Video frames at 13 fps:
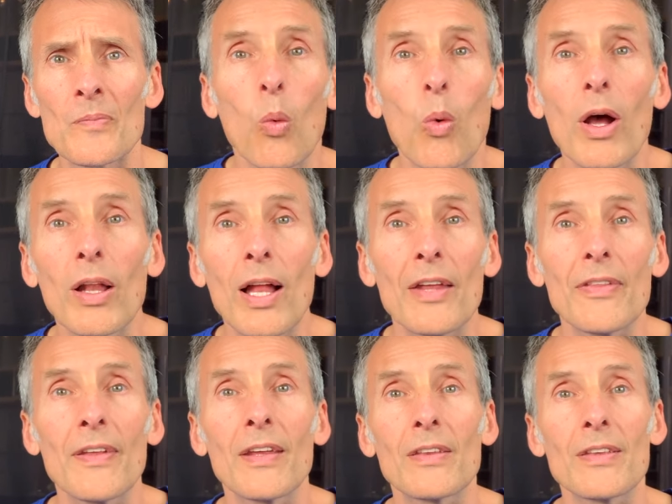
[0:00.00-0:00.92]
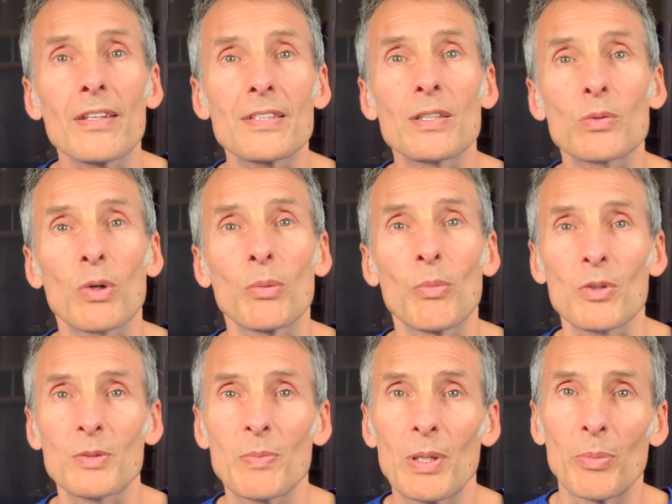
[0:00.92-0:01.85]
Well, I think this is where
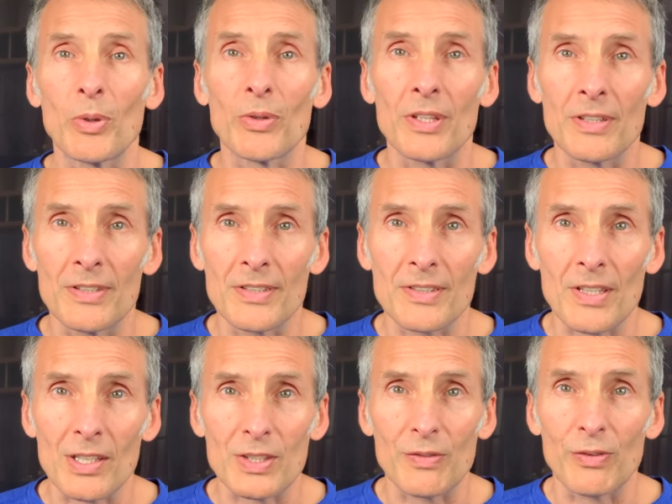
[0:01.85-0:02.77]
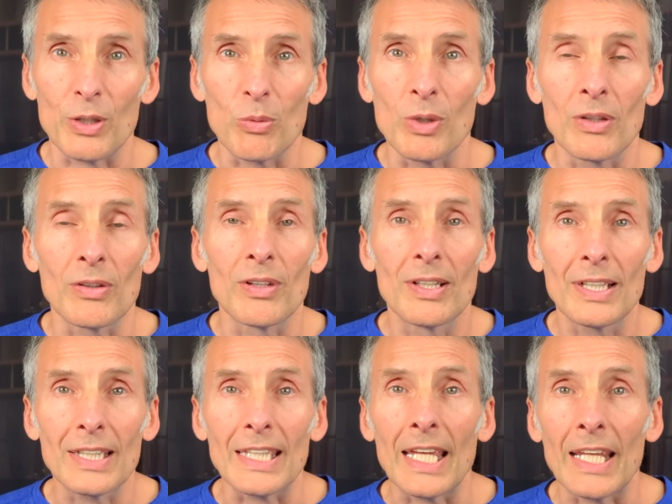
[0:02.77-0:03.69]
most people that discuss free will
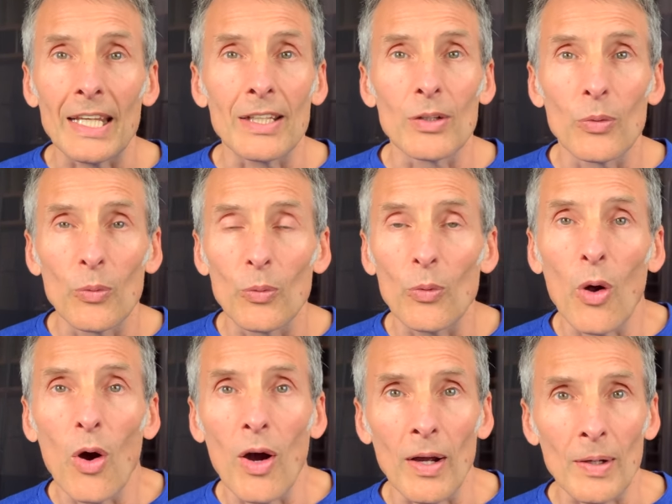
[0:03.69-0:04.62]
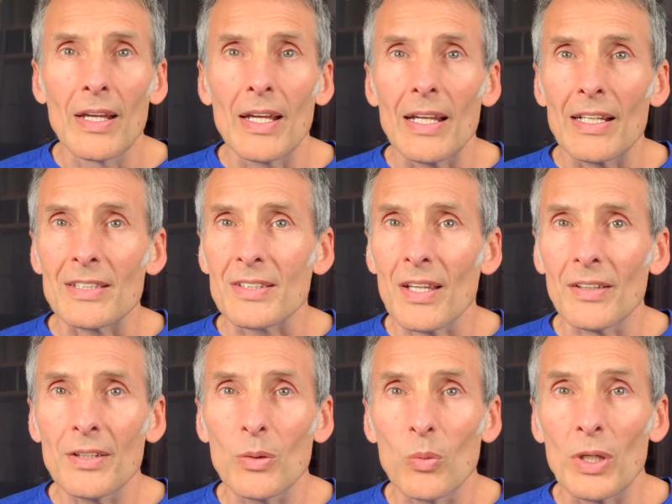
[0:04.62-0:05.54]
get it wrong. It's
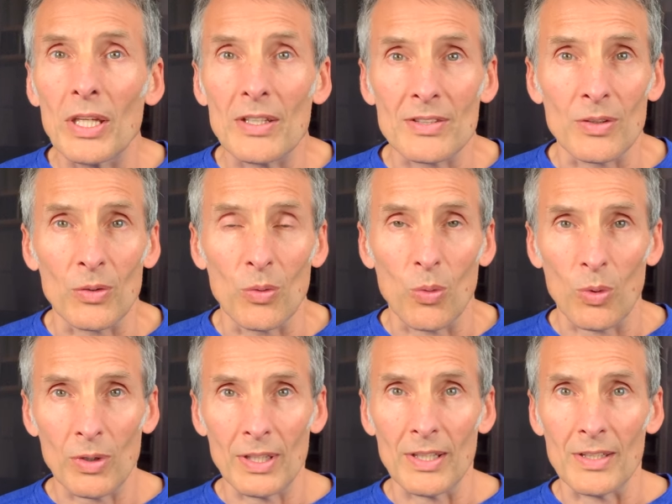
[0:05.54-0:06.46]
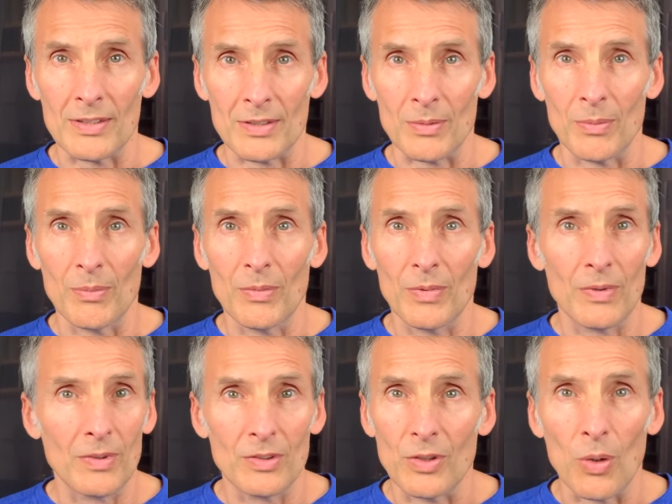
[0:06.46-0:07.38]
not that we as an organism
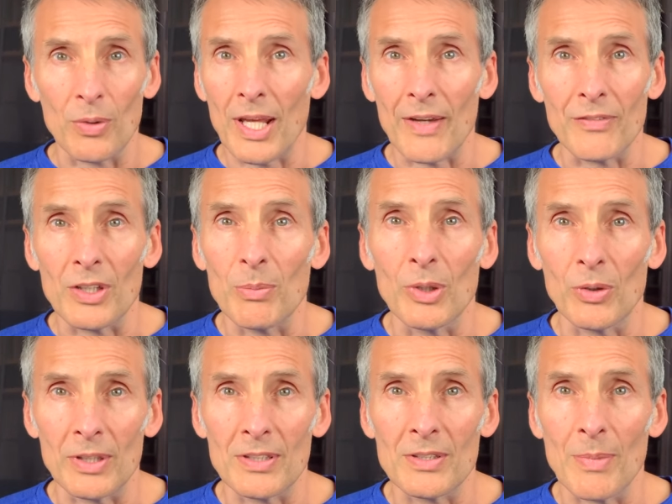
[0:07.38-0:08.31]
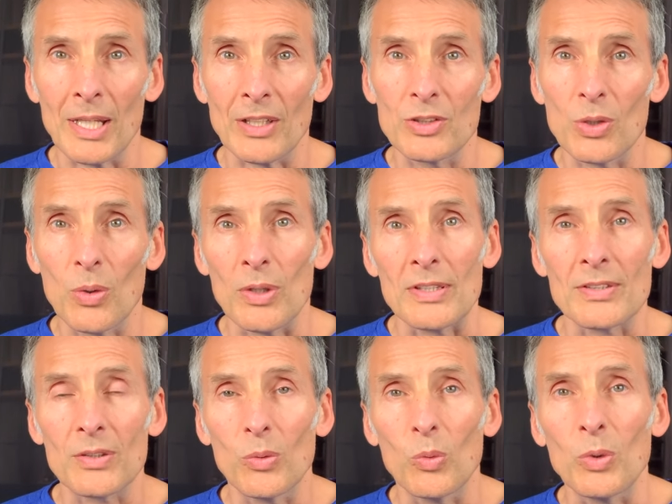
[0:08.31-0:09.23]
don't have the ability to make a
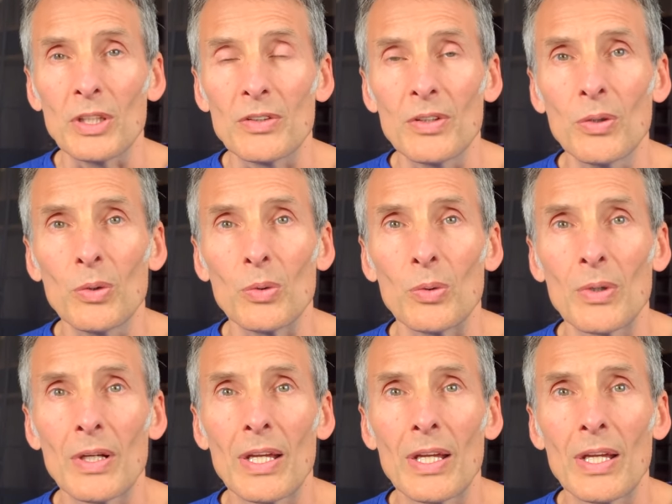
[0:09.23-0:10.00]
choice, we do.